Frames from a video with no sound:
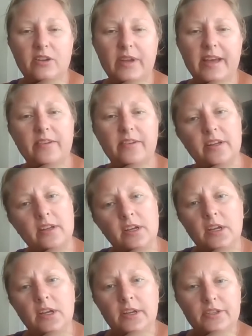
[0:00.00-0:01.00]
have a
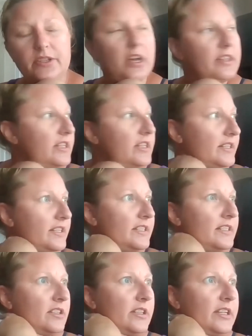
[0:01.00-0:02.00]
song that
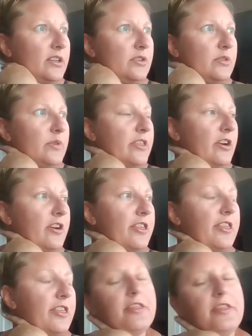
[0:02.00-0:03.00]
necessarily goes with our
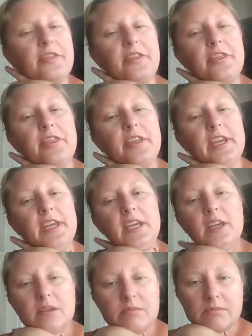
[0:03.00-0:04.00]

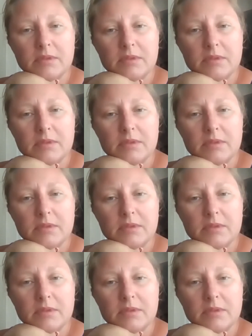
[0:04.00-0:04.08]
theme.